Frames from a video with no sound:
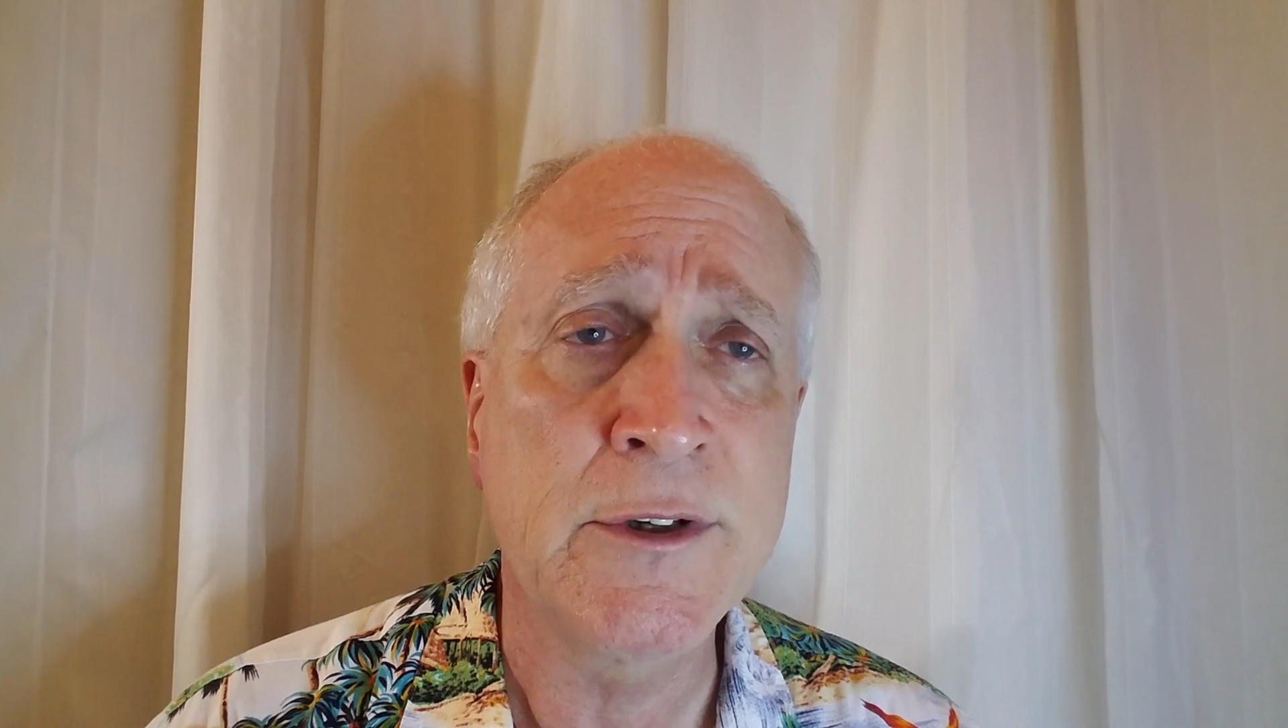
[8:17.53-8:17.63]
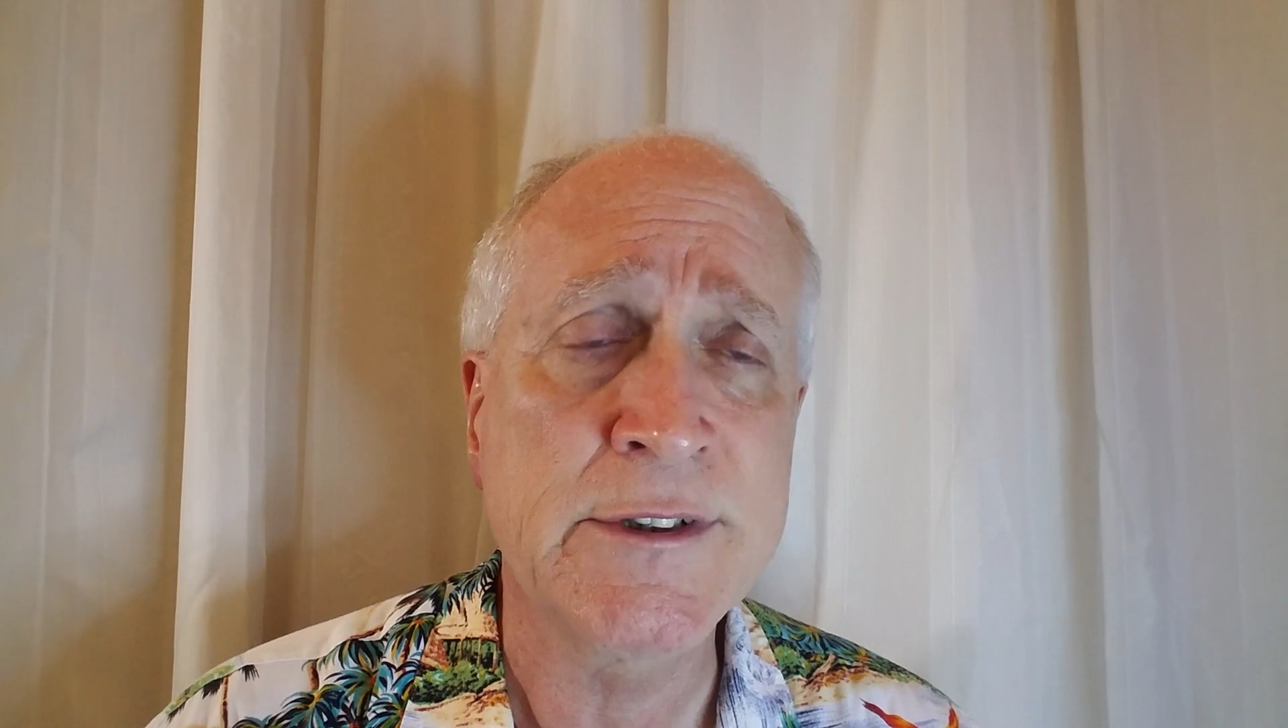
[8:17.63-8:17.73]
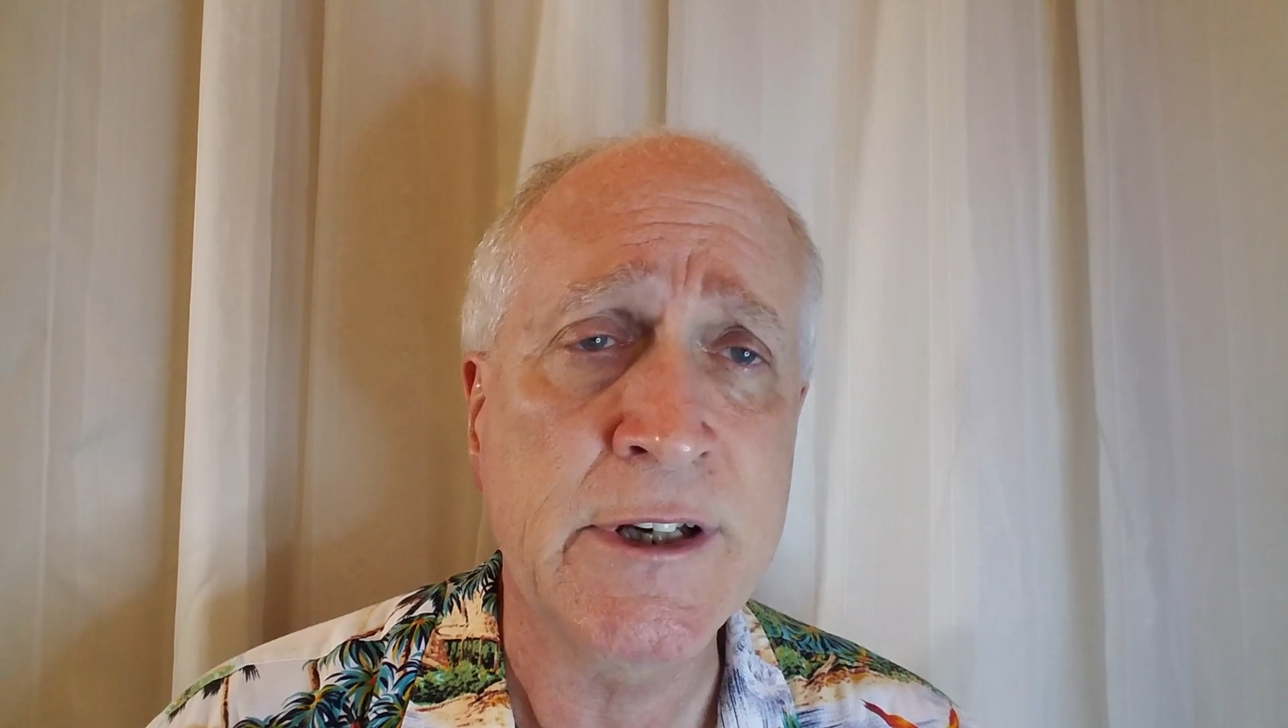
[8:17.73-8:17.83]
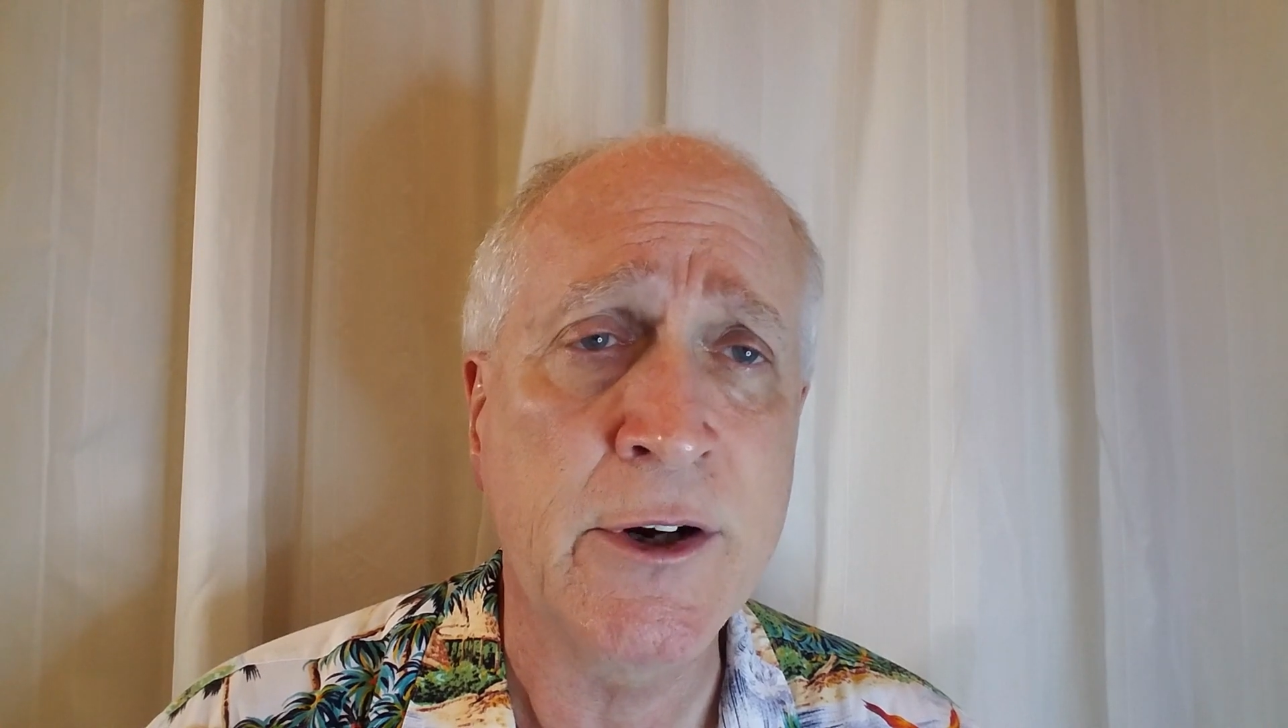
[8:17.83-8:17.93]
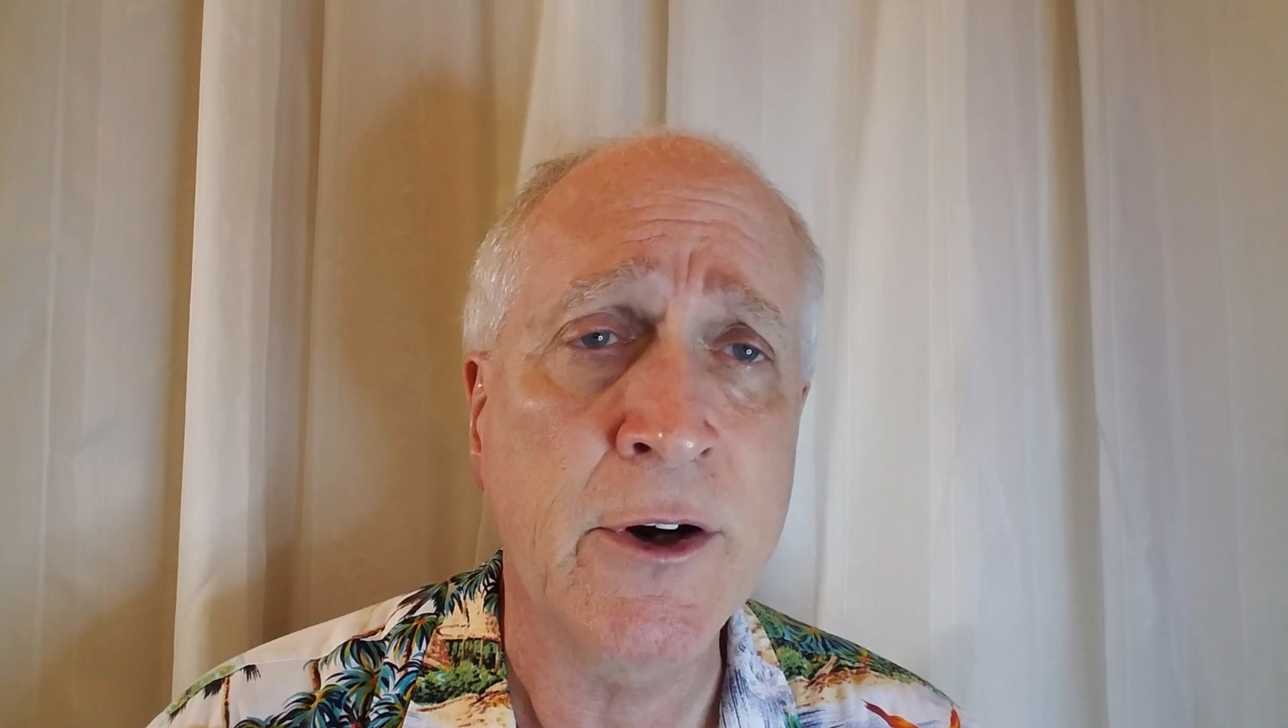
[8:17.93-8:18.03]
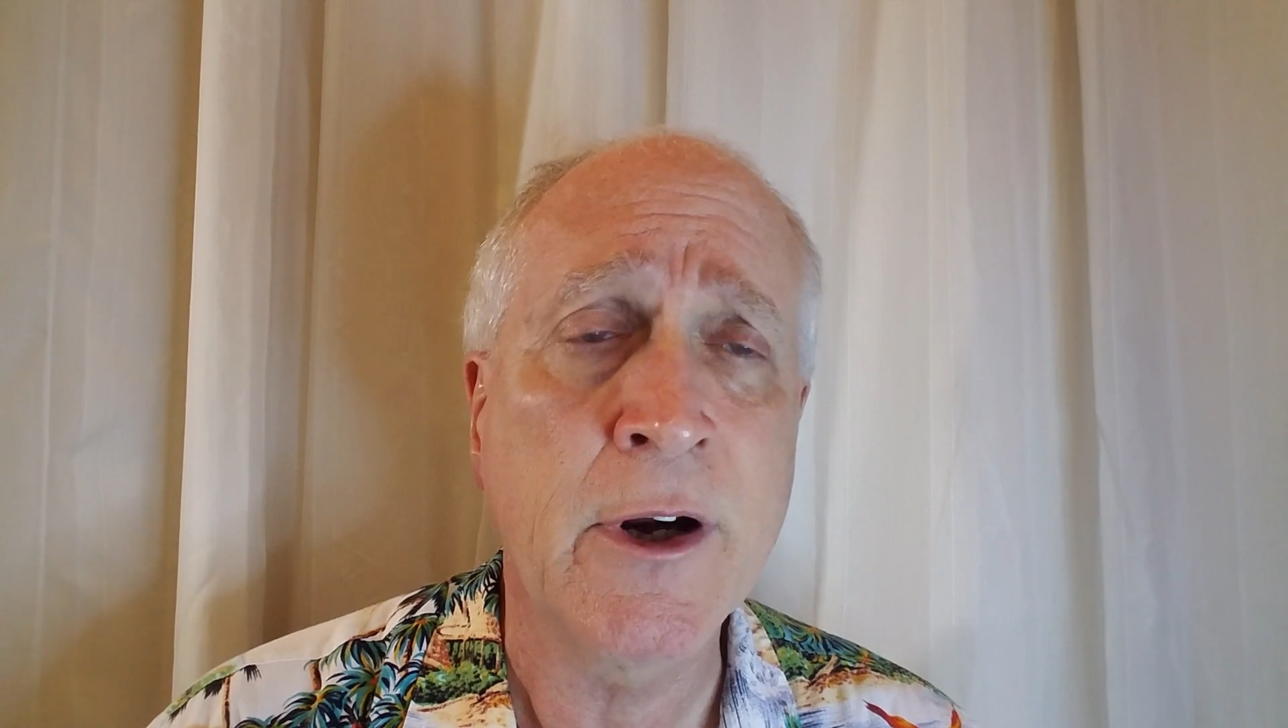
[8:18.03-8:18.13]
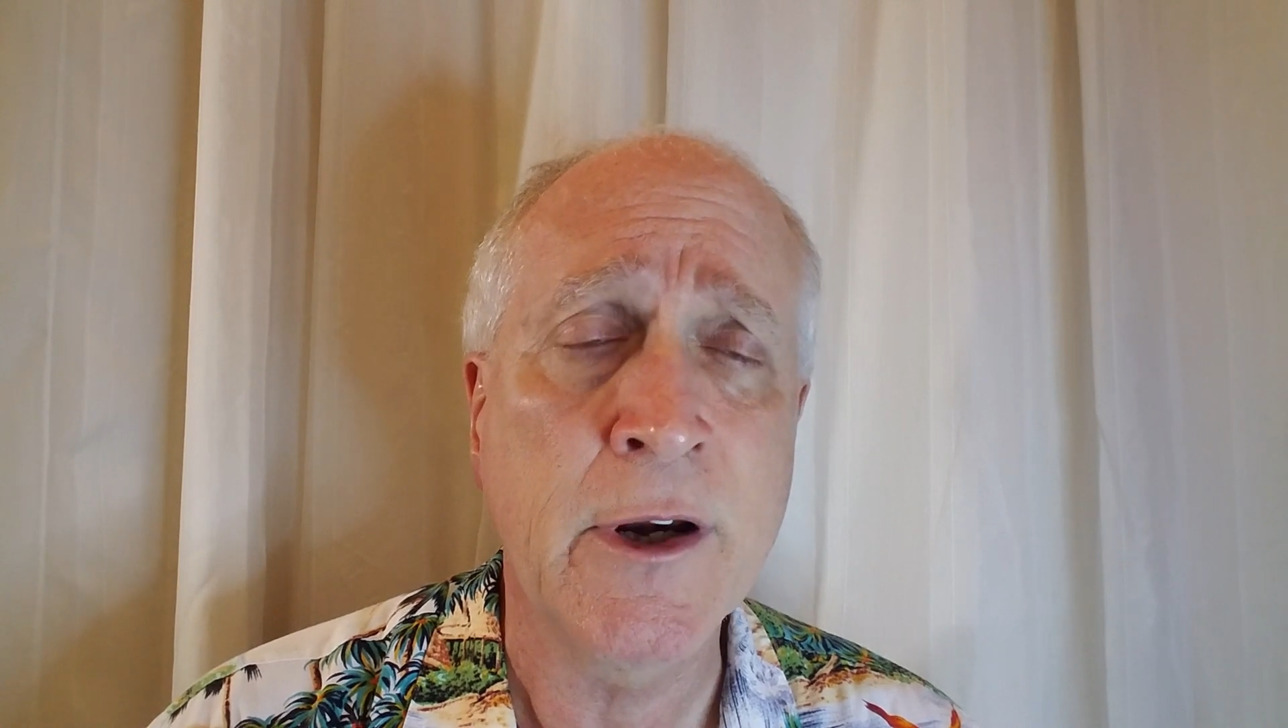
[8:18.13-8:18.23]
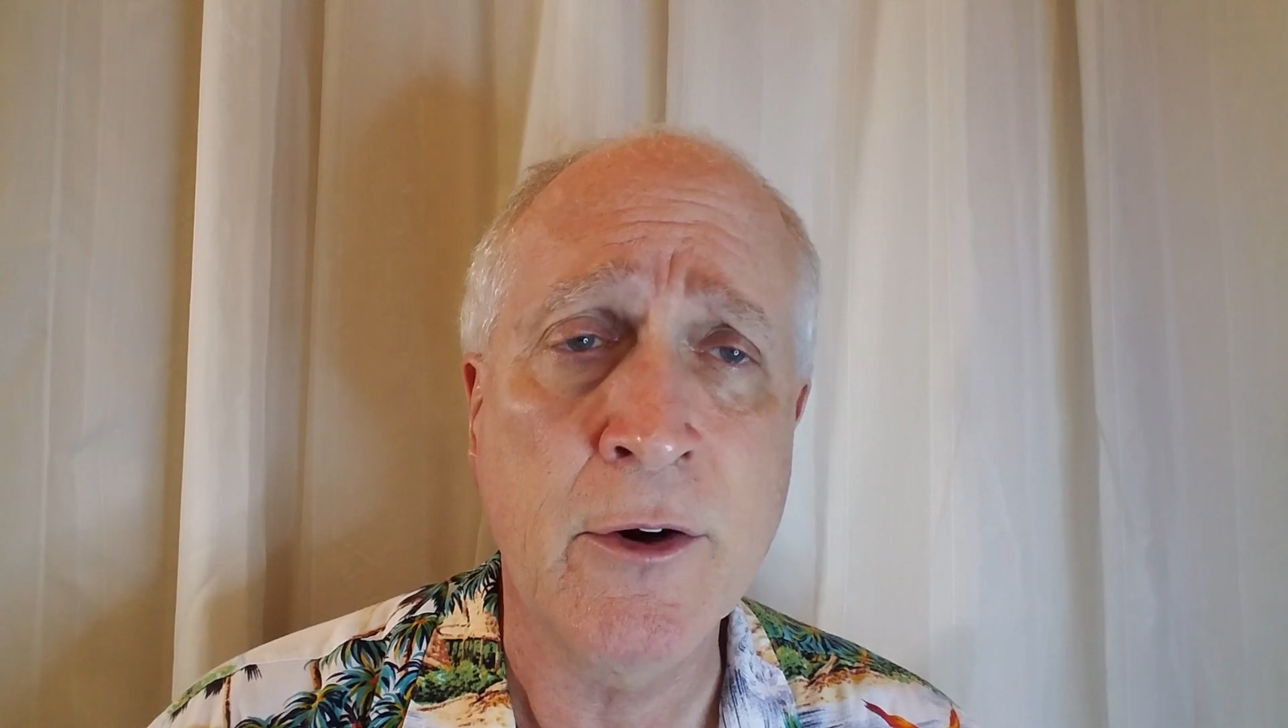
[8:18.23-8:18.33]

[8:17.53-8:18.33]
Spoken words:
and see her in